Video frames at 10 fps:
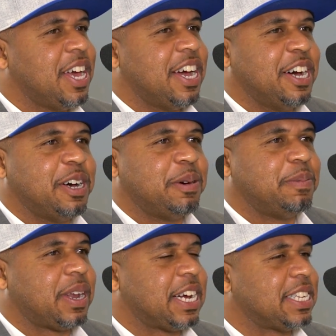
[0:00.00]

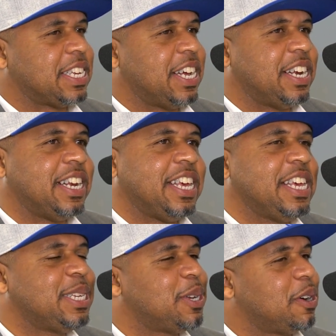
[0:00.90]
Like I said,
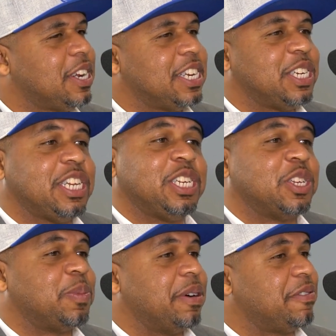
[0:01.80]
he's
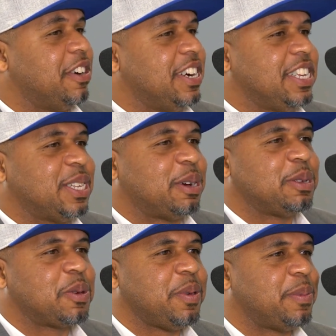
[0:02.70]
just my friend. He's always
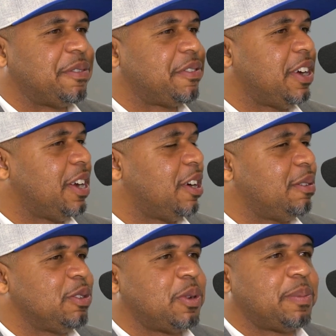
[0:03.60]
going to be my friend,
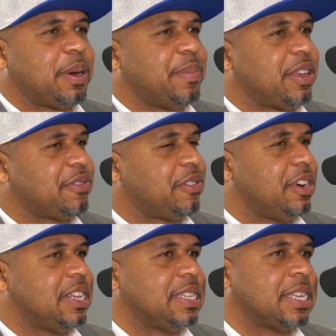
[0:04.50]
always one of my best
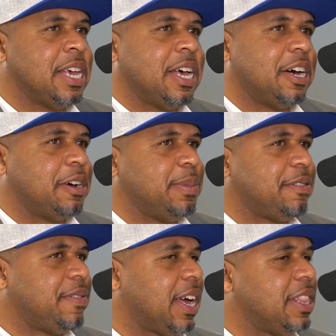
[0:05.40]
friends,
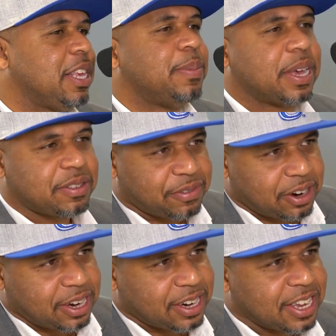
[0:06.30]
if not the best
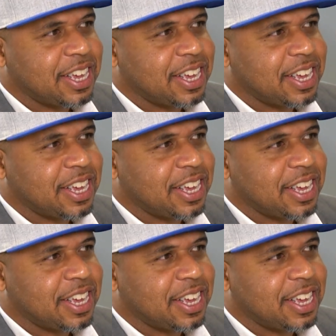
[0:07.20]
friend.